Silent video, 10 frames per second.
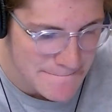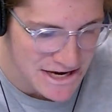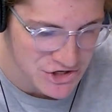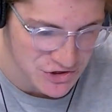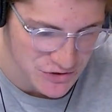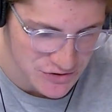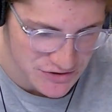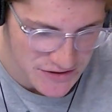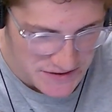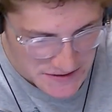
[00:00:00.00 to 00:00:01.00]

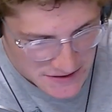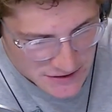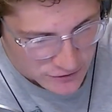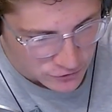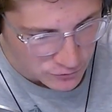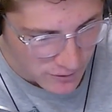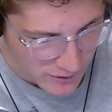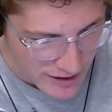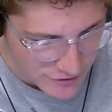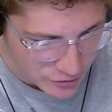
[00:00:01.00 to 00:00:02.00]
pitchers.
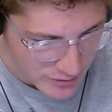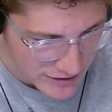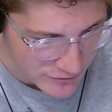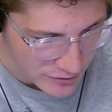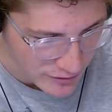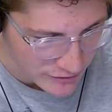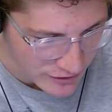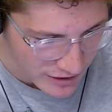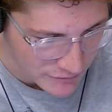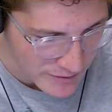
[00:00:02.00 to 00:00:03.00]
Suarez, 3 2/3.
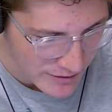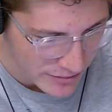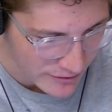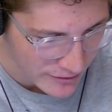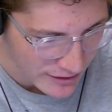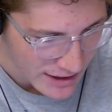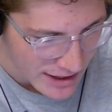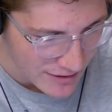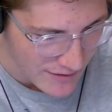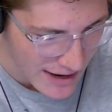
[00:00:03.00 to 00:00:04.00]
Hoffman, 1/3. And
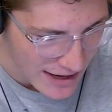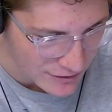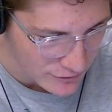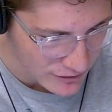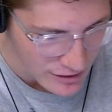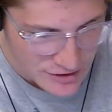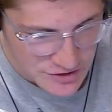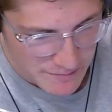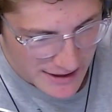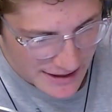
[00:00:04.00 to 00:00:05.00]
then they had
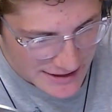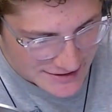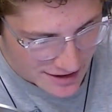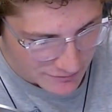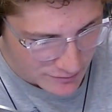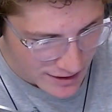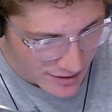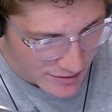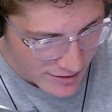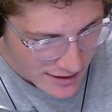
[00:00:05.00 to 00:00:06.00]
Dominguez,
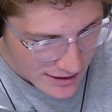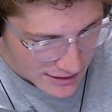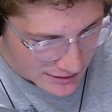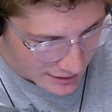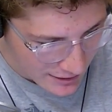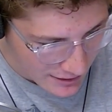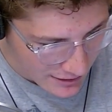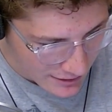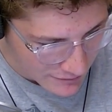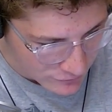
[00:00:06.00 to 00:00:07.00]
Alvarado,
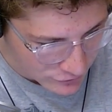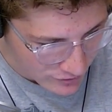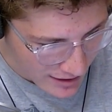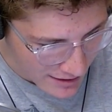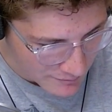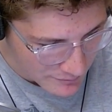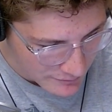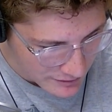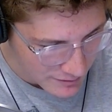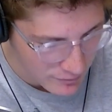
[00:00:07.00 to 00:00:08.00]
Strom,
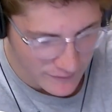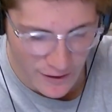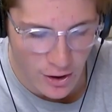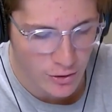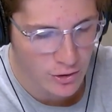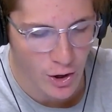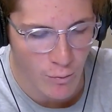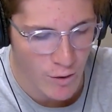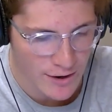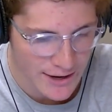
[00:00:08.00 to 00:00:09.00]
Kim, all go
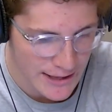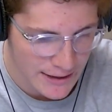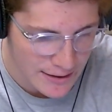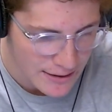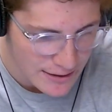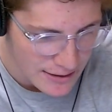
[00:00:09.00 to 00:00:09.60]
one inning.